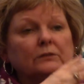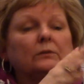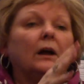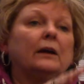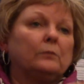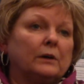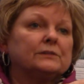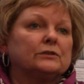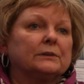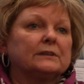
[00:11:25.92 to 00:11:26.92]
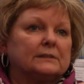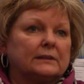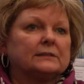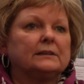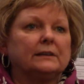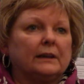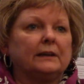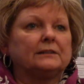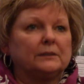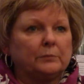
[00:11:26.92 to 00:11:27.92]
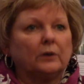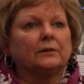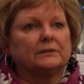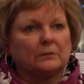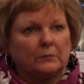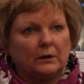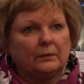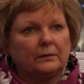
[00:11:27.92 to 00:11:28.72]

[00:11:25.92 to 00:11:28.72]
I was doing 16 to 18 parties a month.